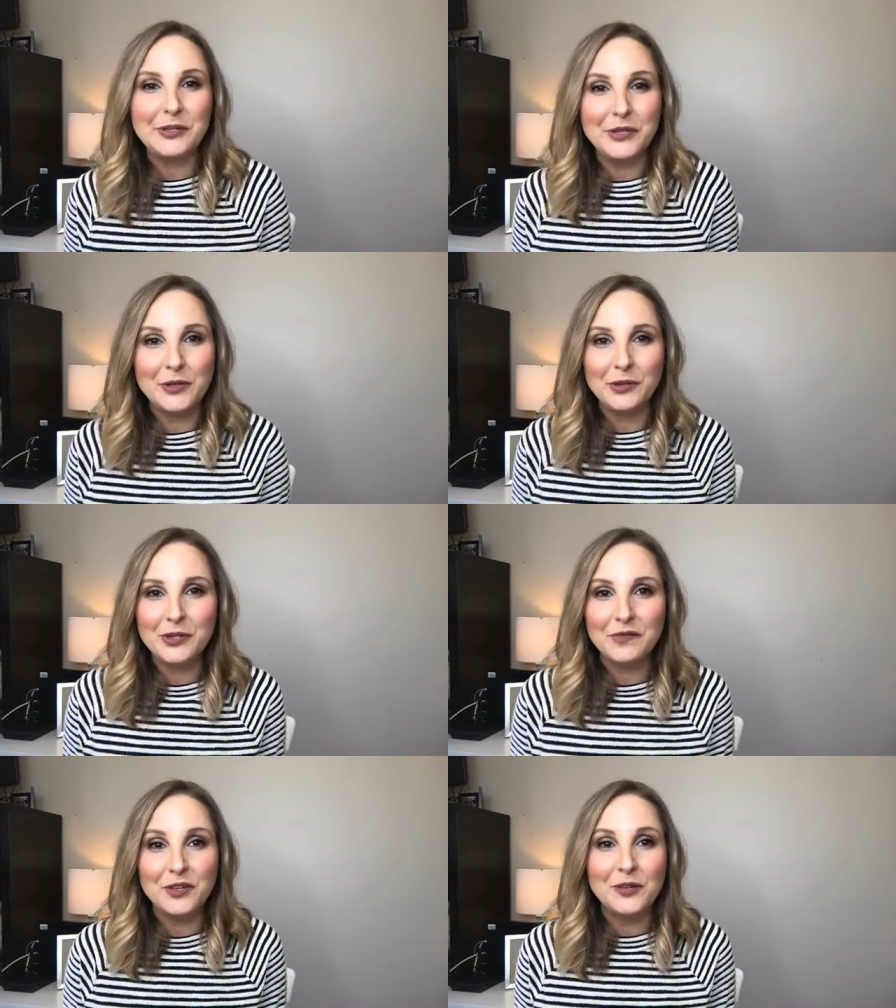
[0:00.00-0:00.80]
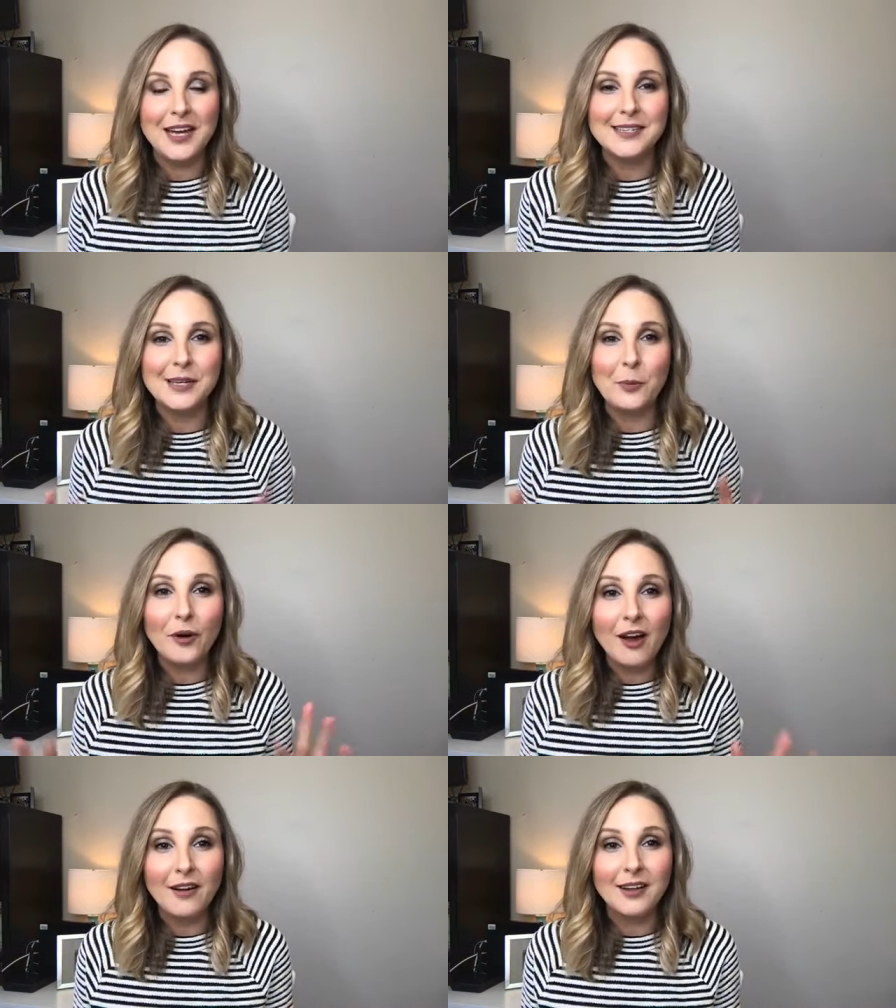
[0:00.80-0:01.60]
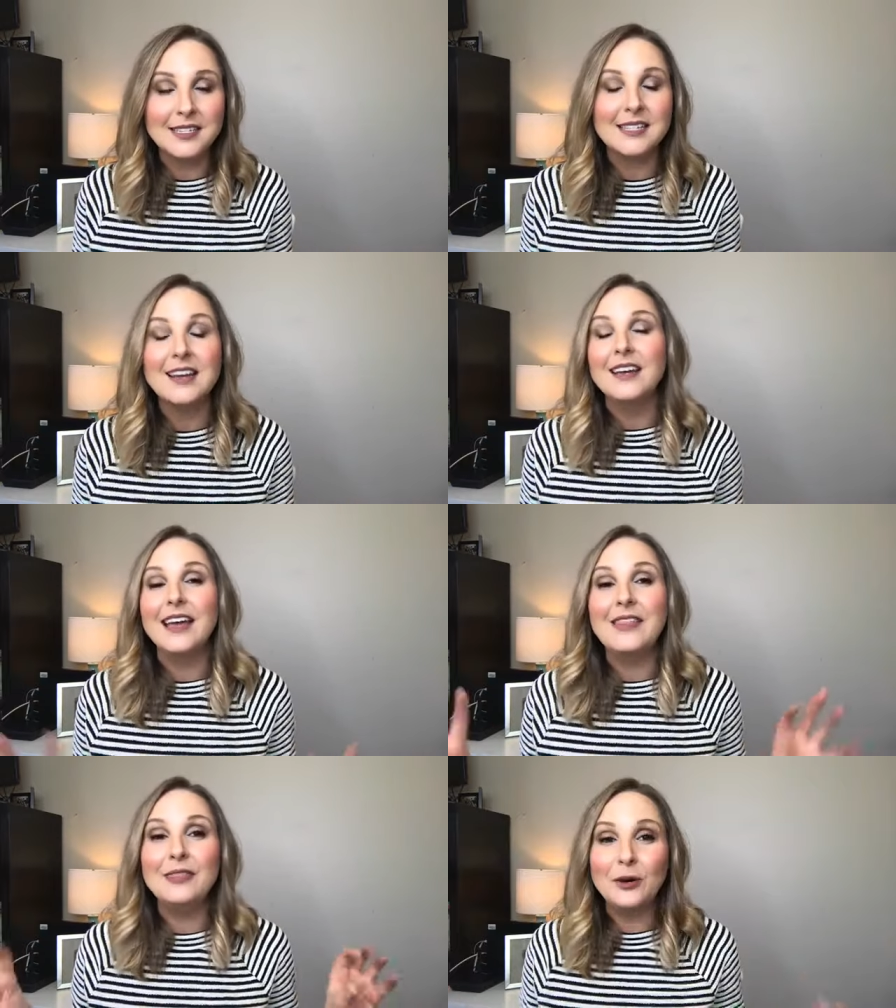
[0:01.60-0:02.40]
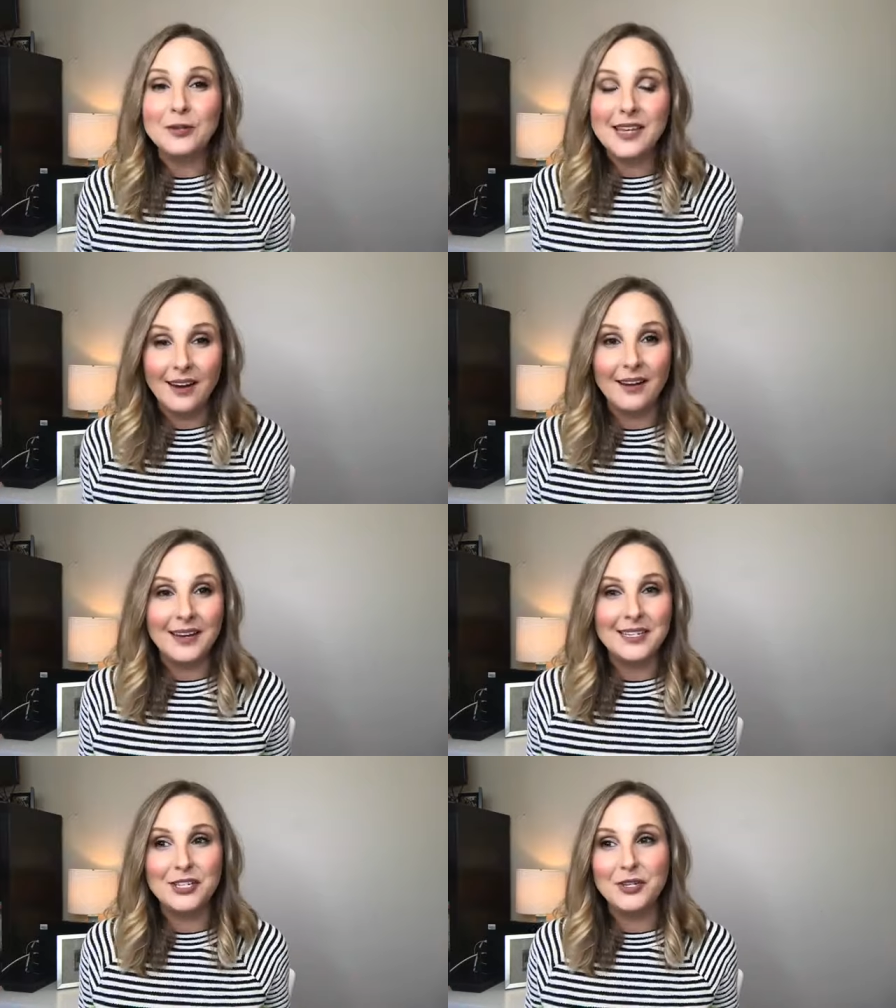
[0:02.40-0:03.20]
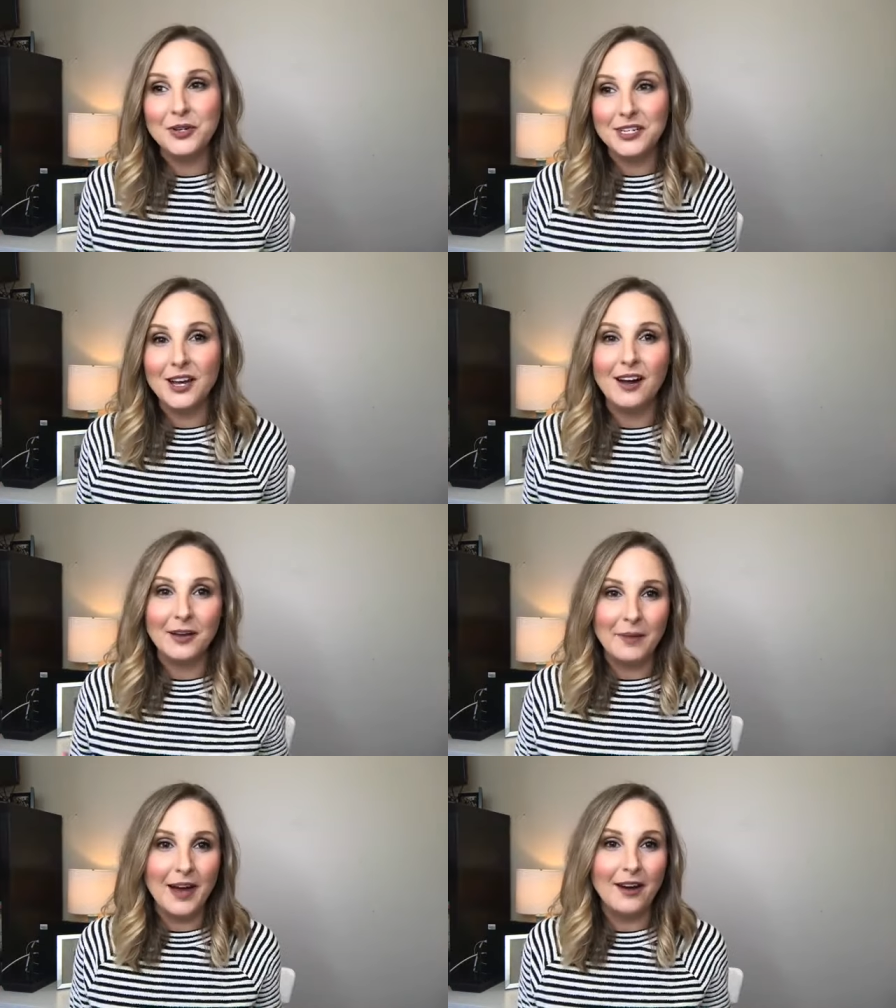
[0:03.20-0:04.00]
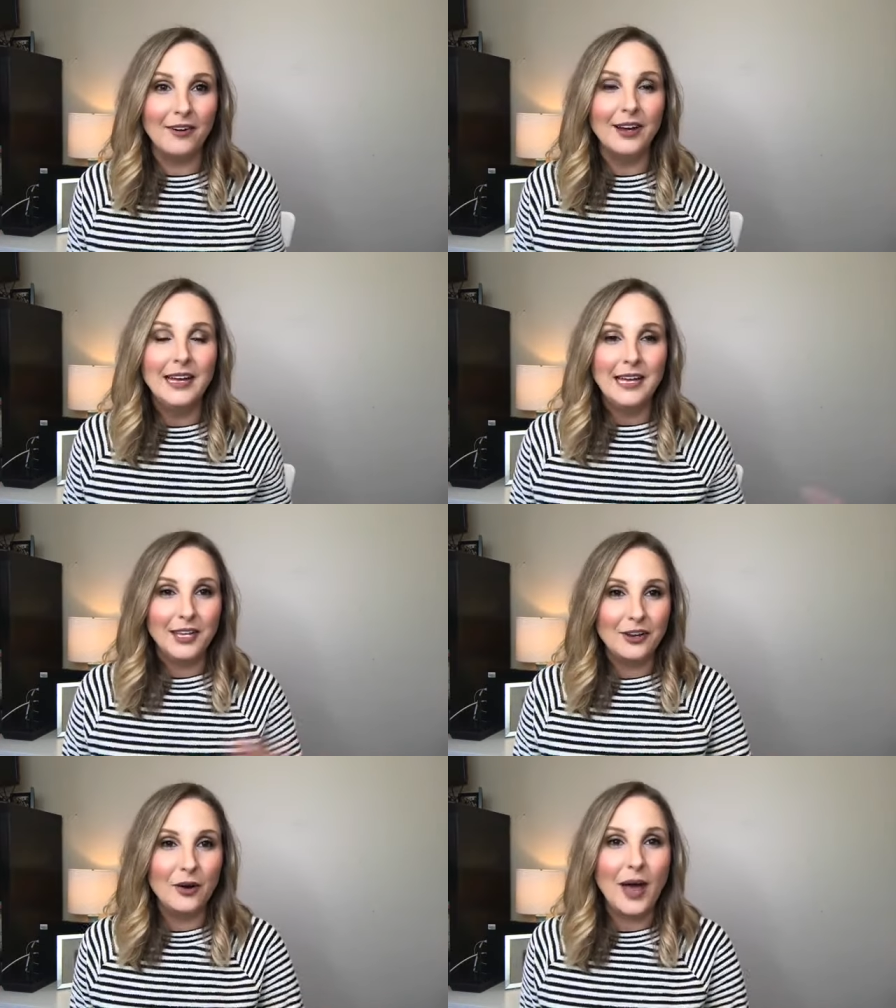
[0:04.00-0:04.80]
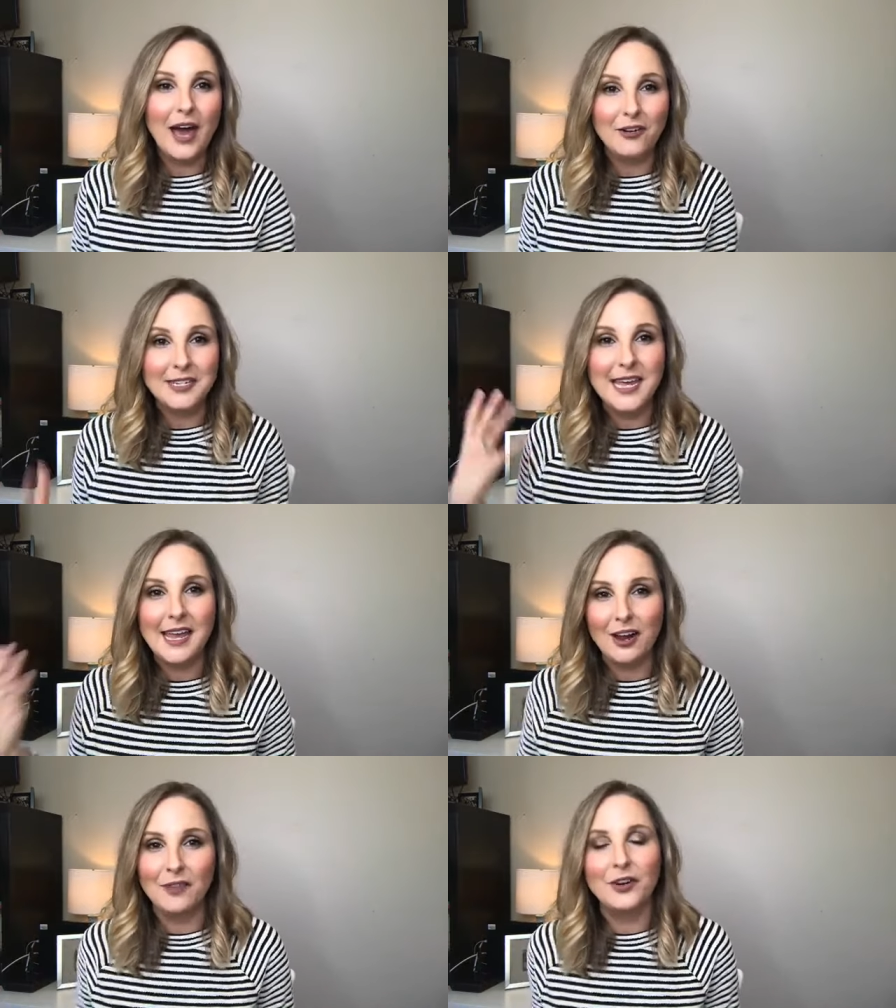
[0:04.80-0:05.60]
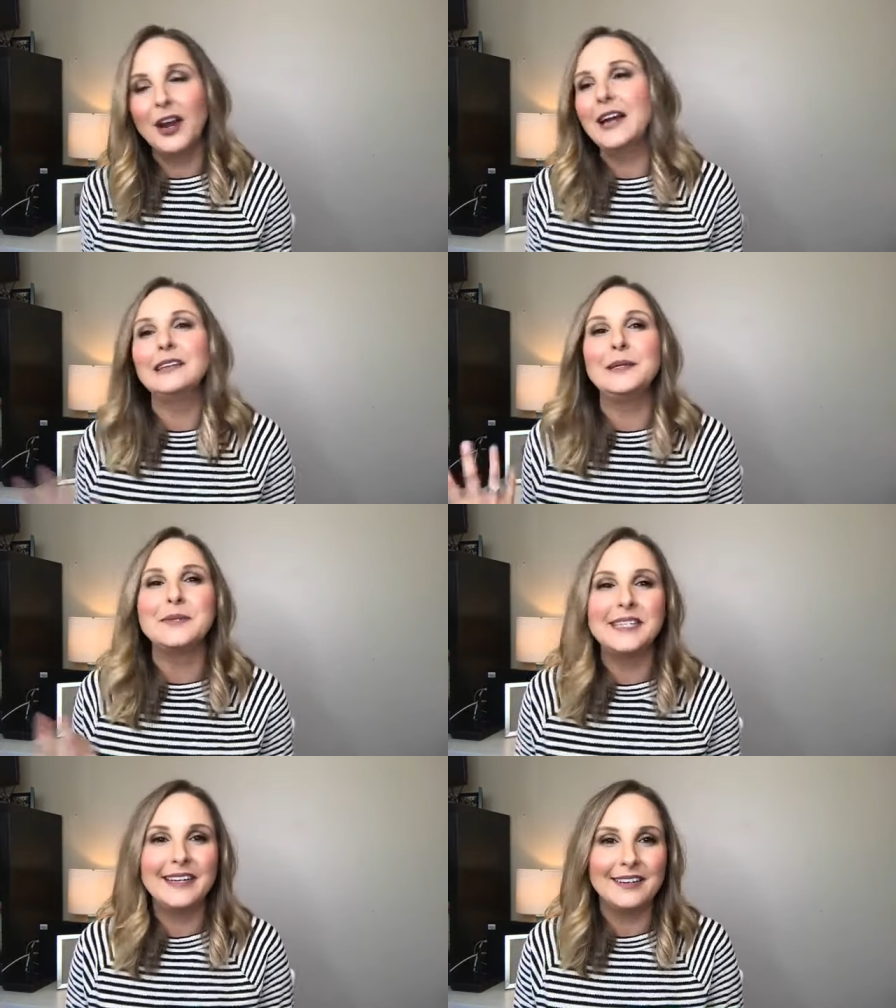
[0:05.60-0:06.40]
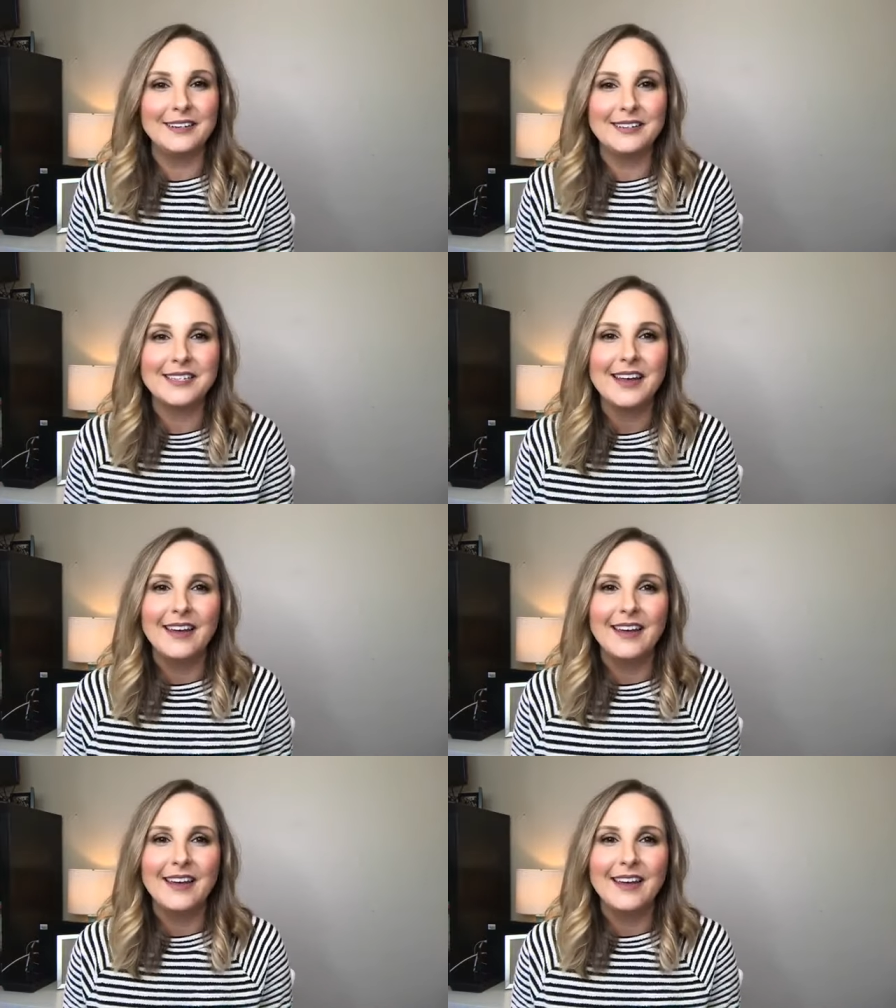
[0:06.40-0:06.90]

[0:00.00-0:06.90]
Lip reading: So those of you that sell products in those areas, you could talk about, how to take care of your hair, lips, and nails